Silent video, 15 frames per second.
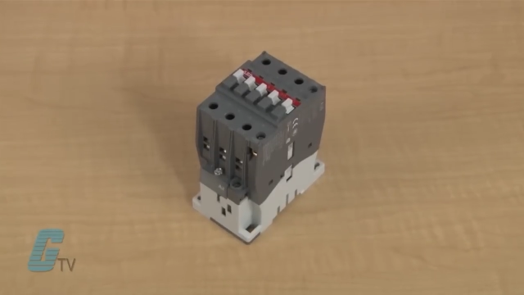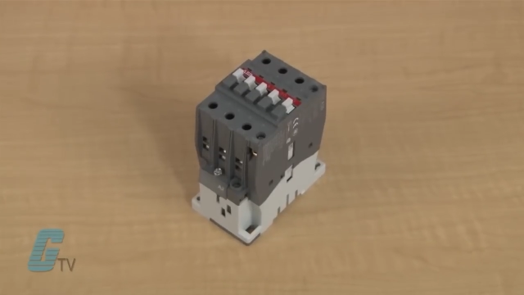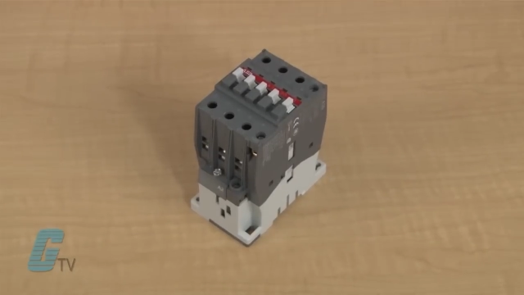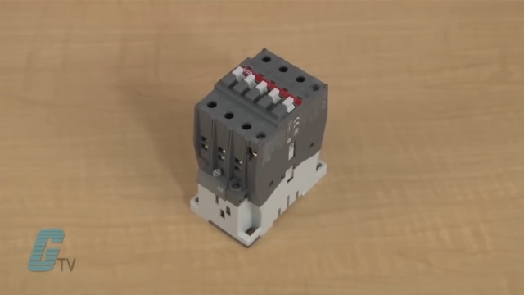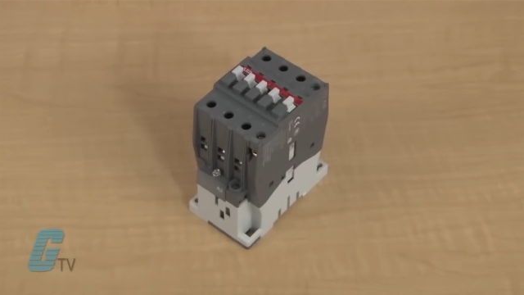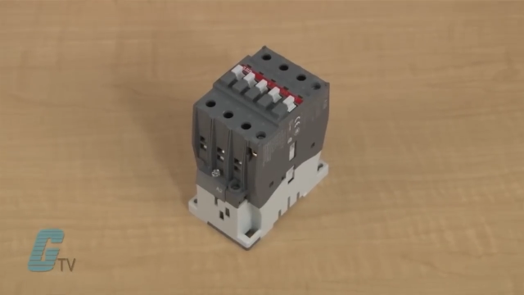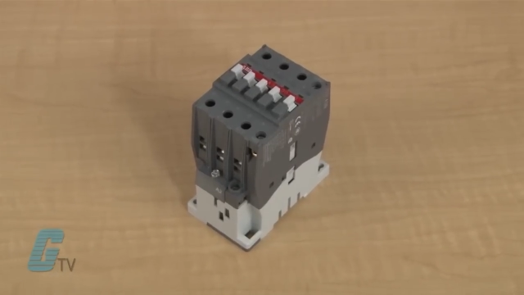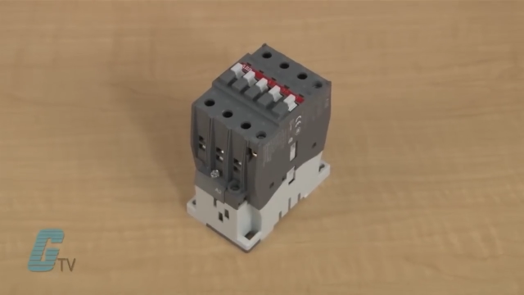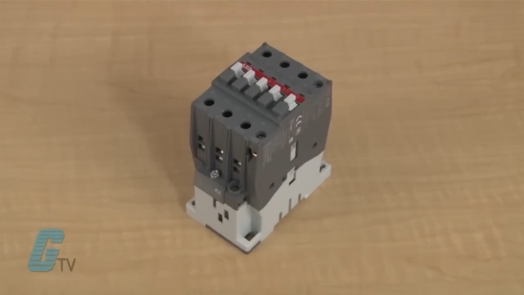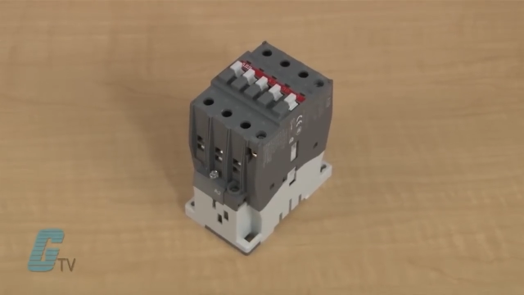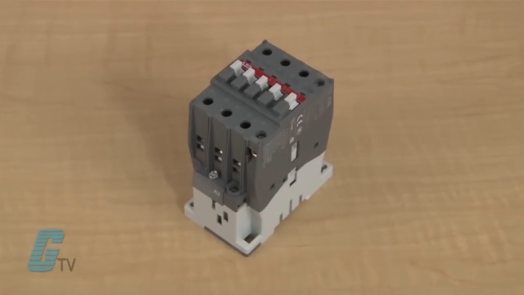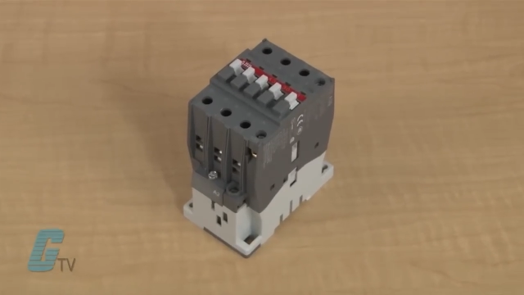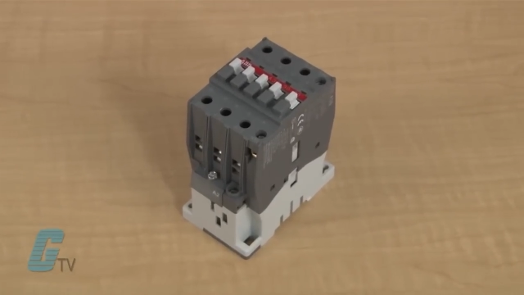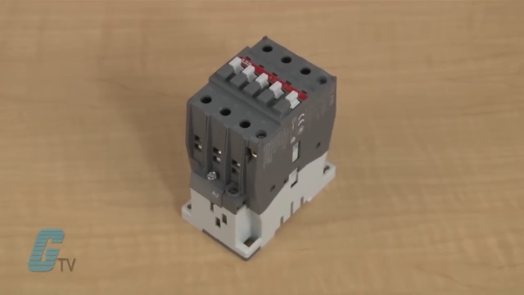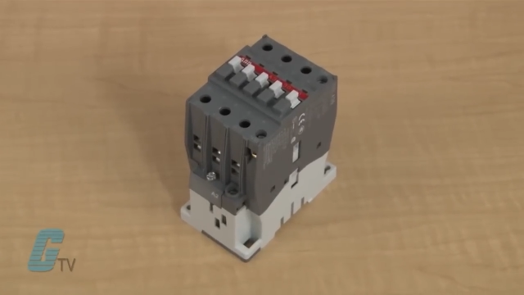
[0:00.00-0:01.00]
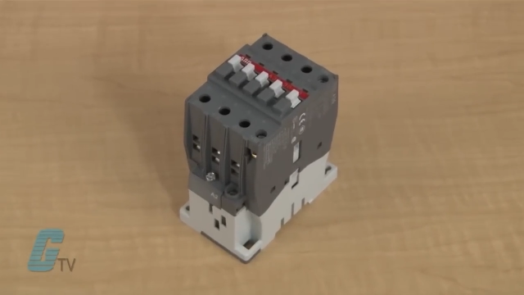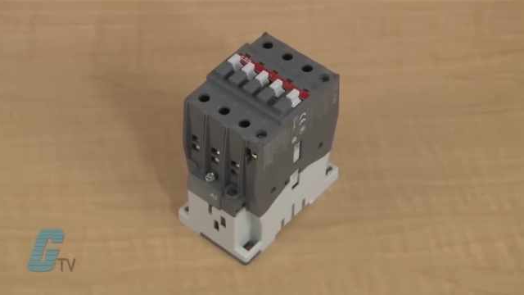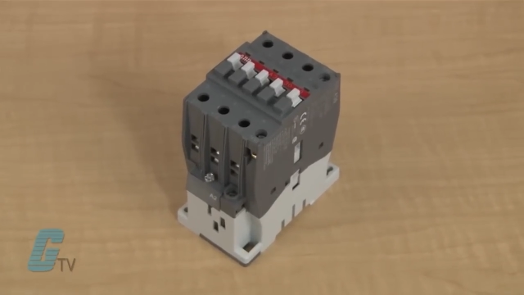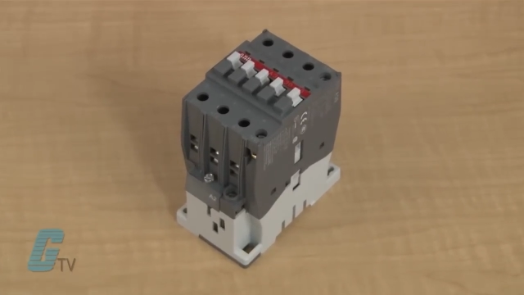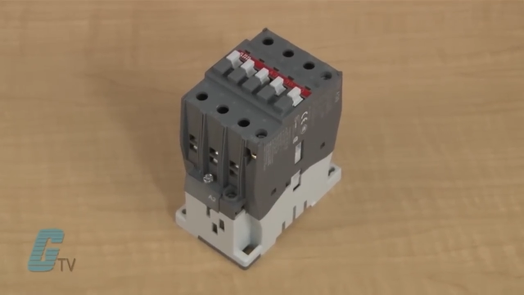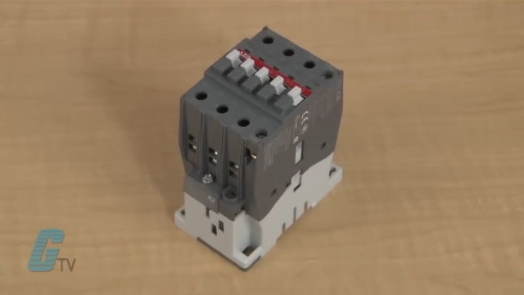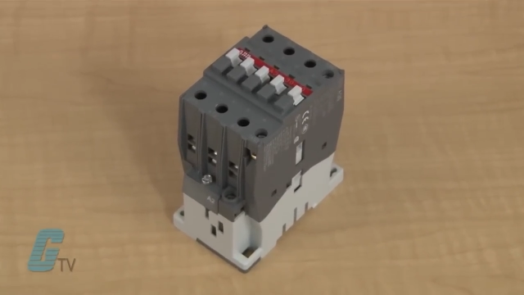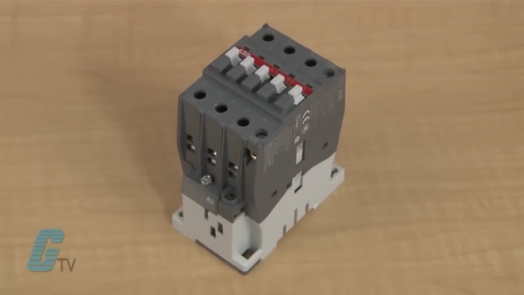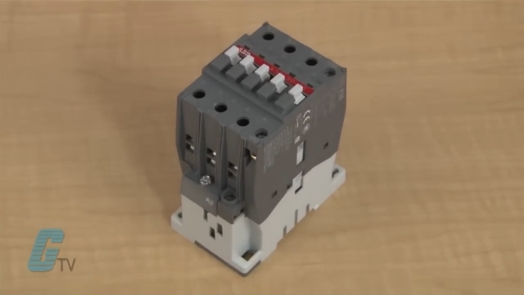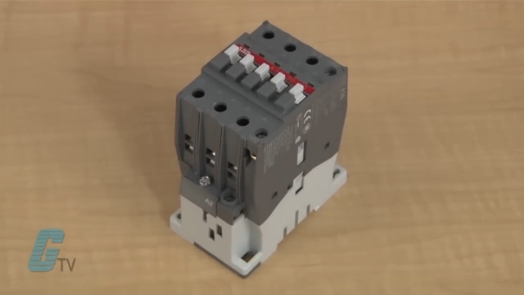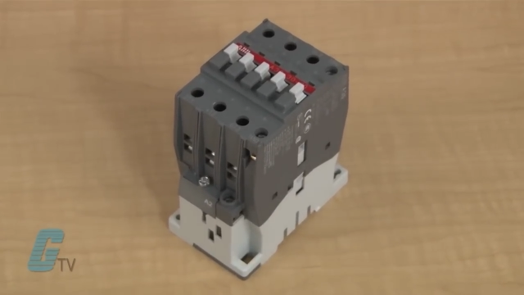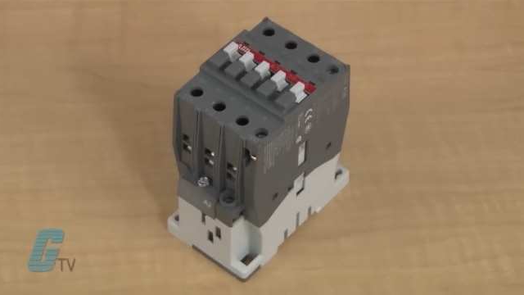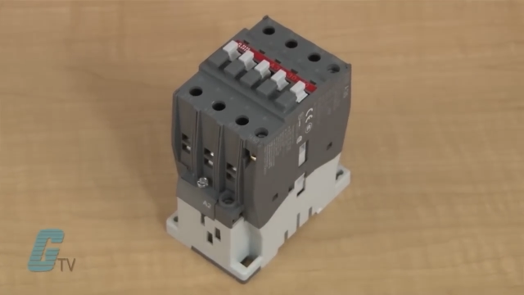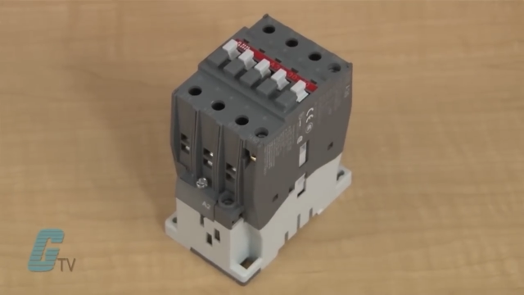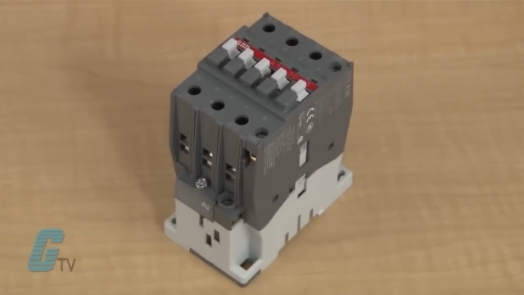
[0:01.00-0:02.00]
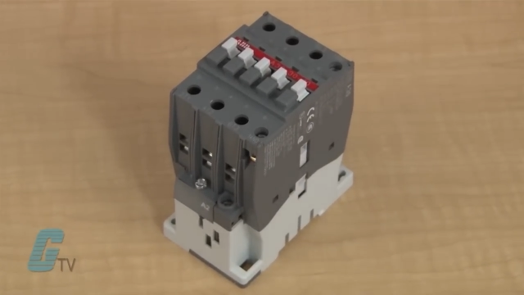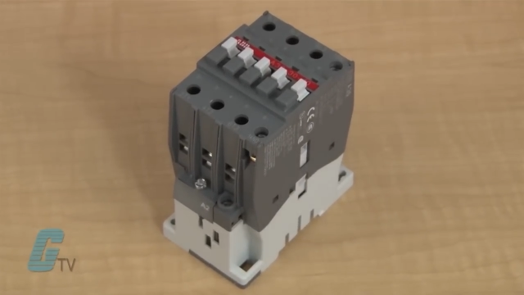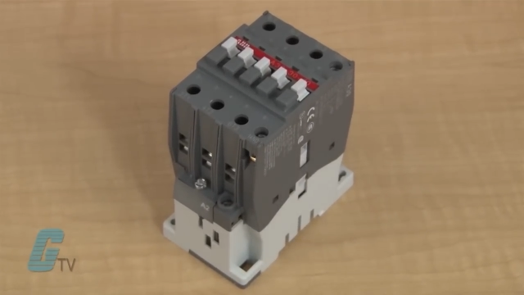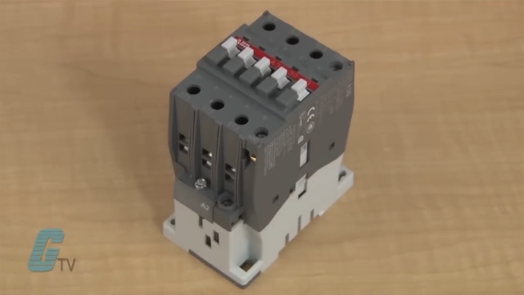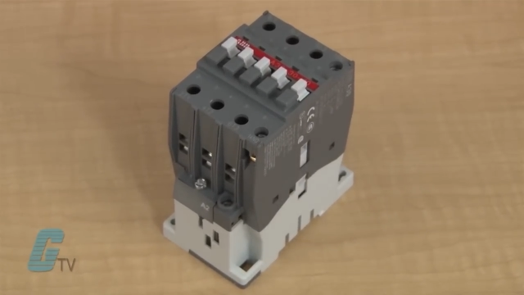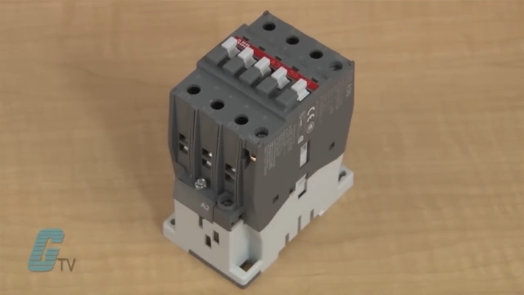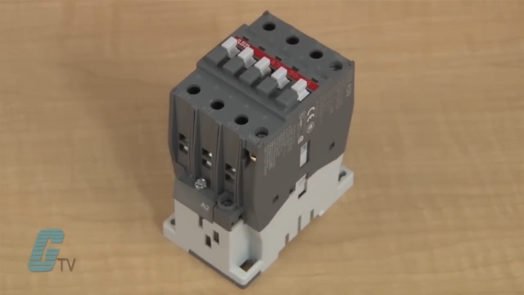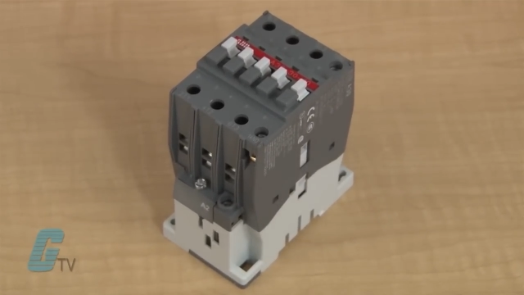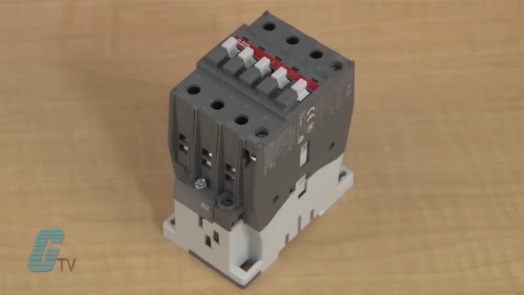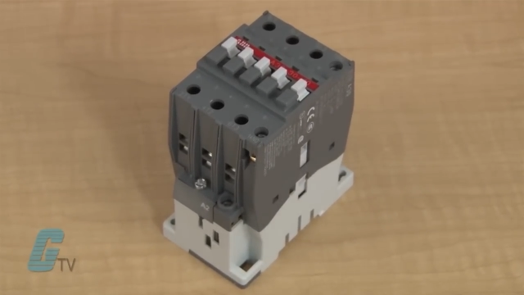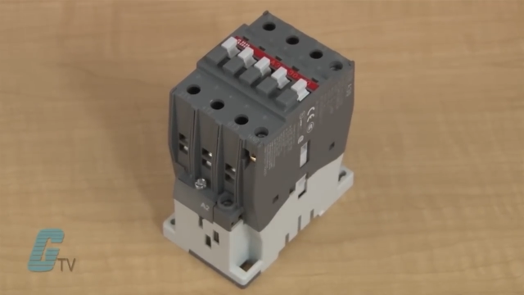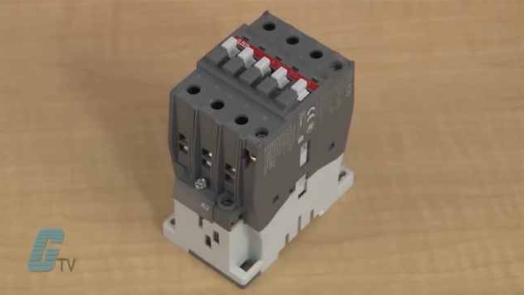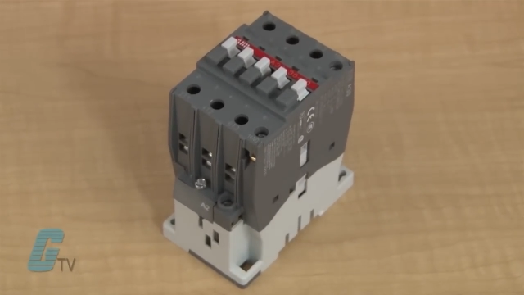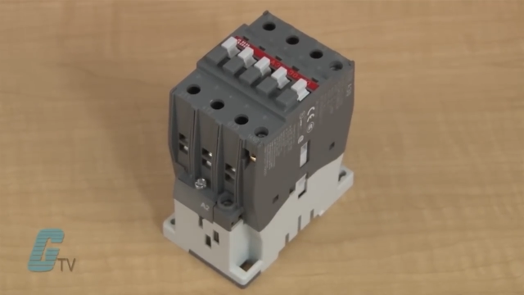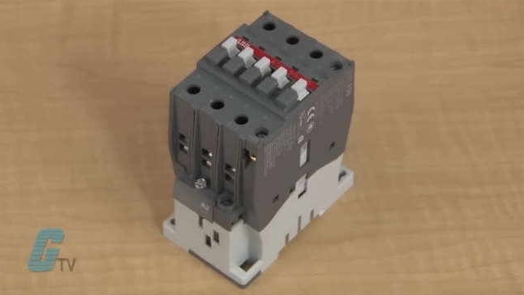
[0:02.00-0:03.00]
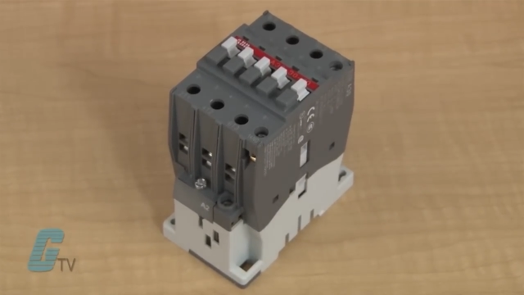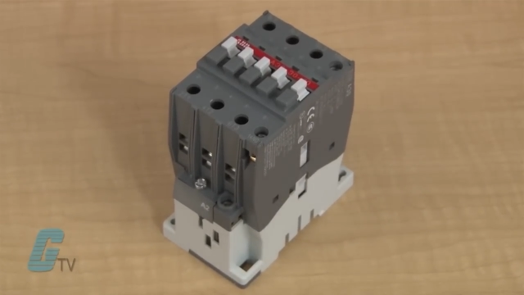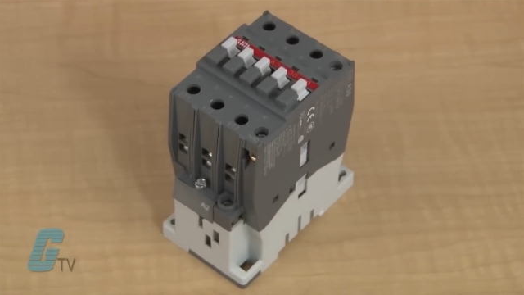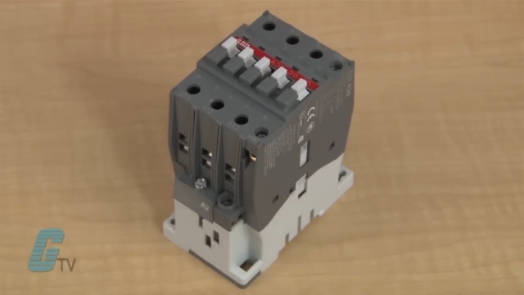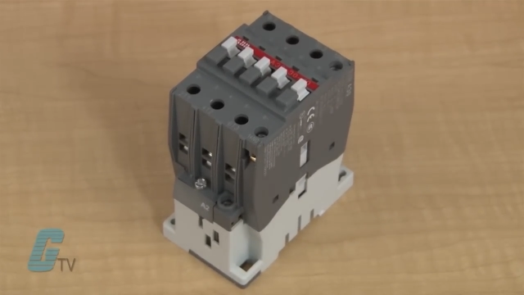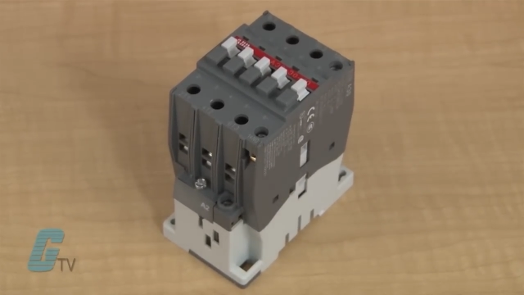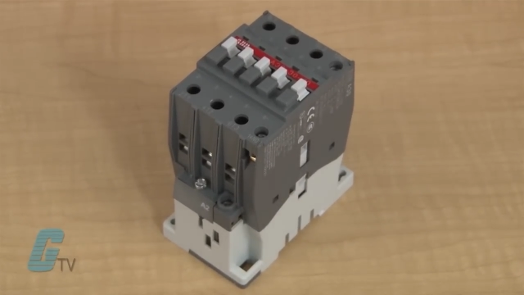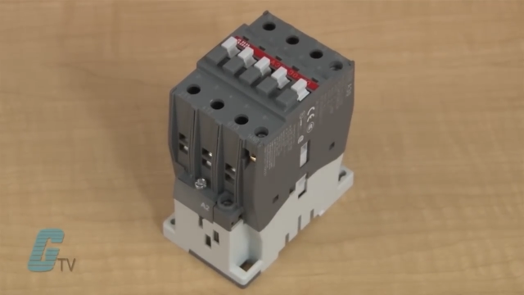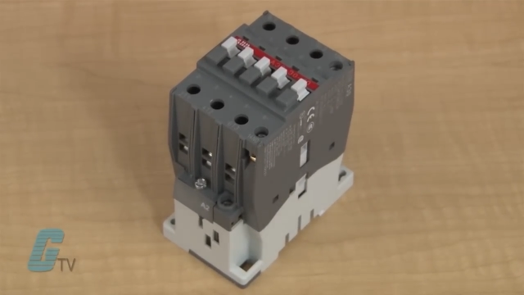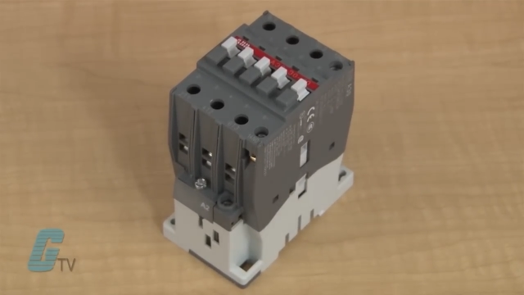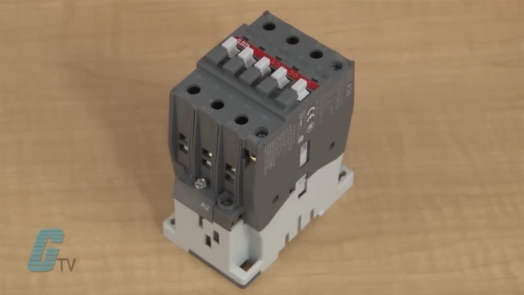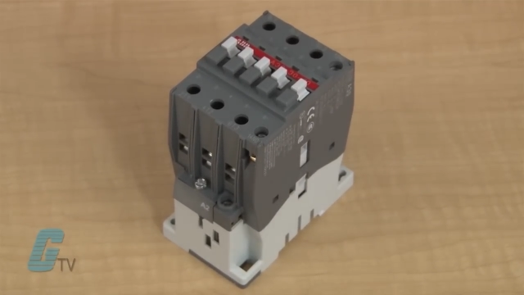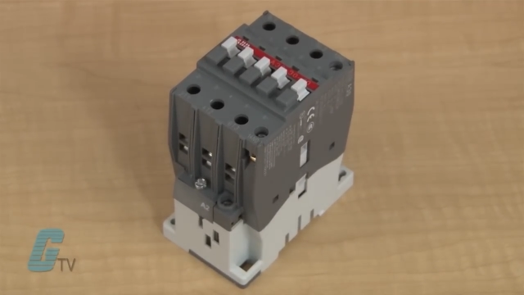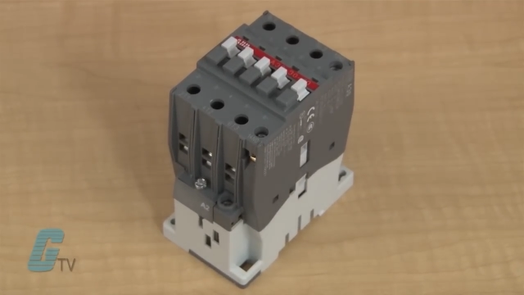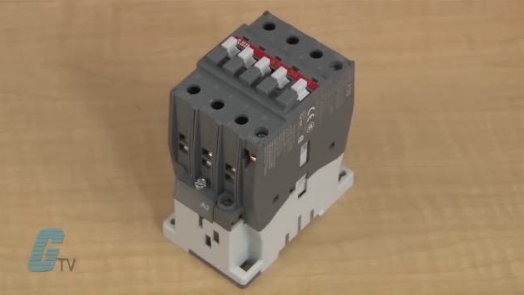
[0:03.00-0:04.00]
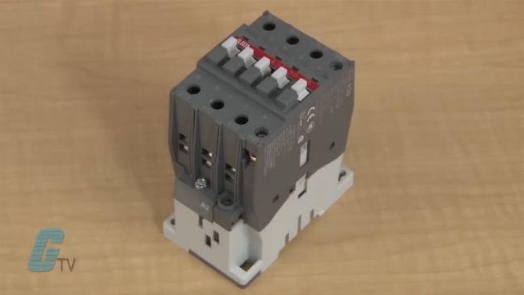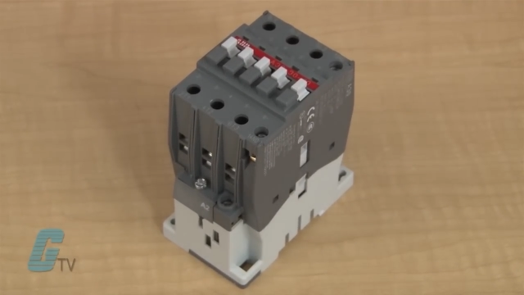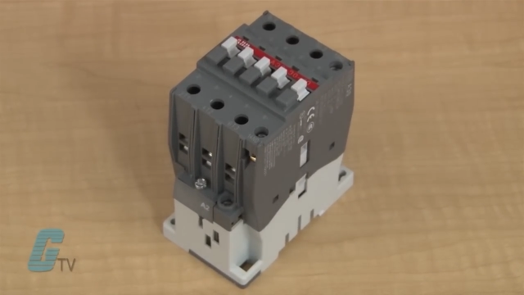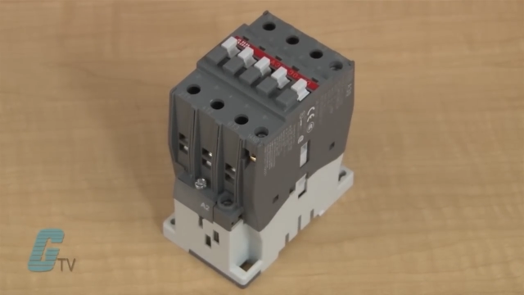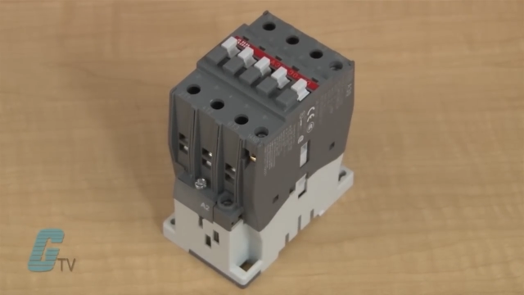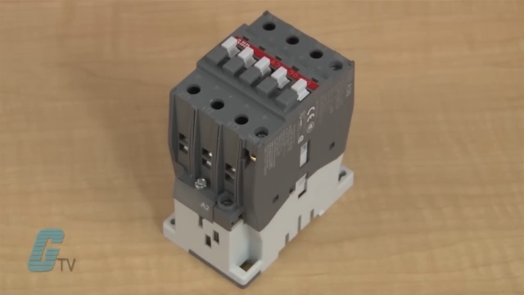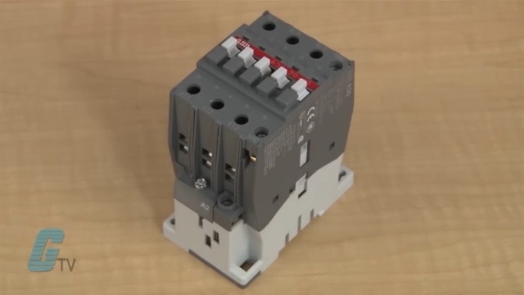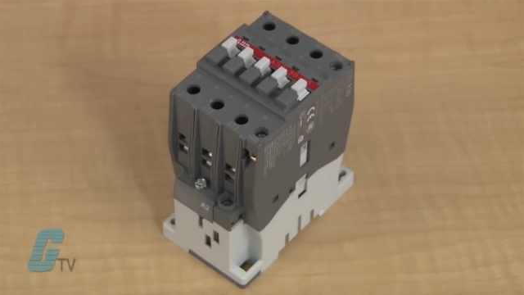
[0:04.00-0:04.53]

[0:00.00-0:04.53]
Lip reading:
(no speaker visible)